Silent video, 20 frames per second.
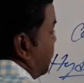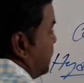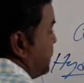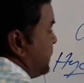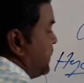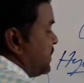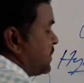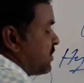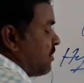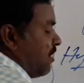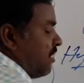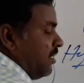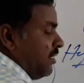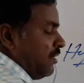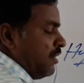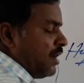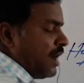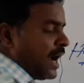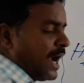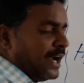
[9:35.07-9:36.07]
This is called
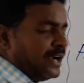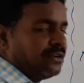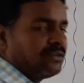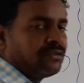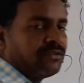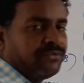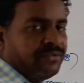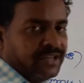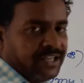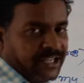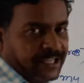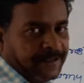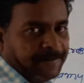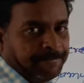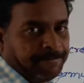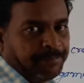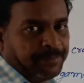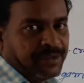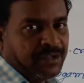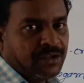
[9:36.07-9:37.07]

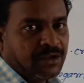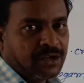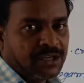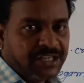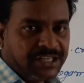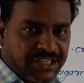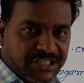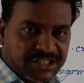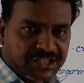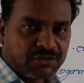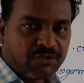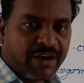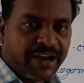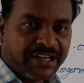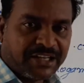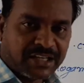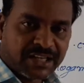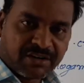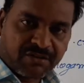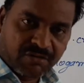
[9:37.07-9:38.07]
hydrophily. It is
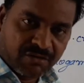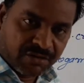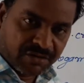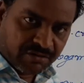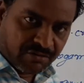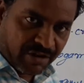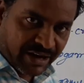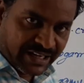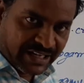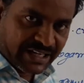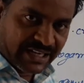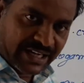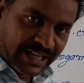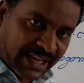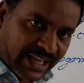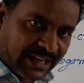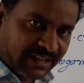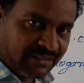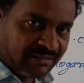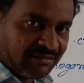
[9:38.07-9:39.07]
quite
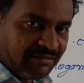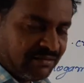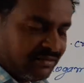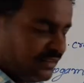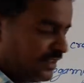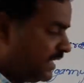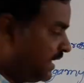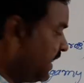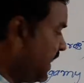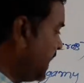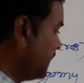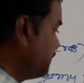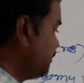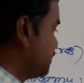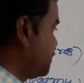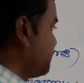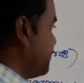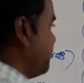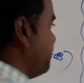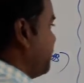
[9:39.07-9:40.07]
rare in
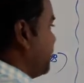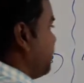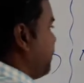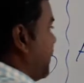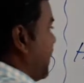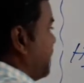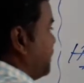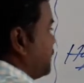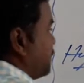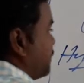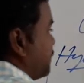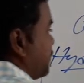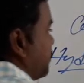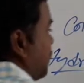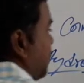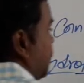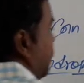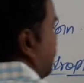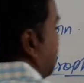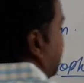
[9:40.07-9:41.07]
angiospermic plants.